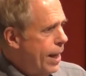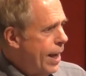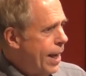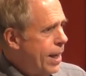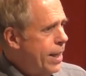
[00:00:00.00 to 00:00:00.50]

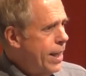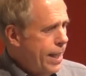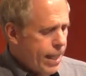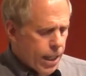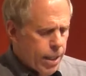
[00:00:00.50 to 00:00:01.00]
and
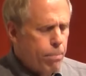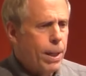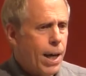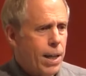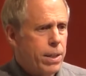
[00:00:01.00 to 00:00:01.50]
he
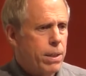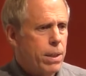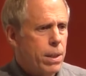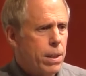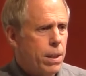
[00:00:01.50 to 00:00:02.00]
unblocked
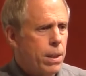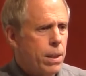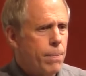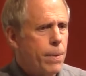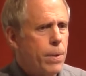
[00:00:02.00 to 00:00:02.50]
the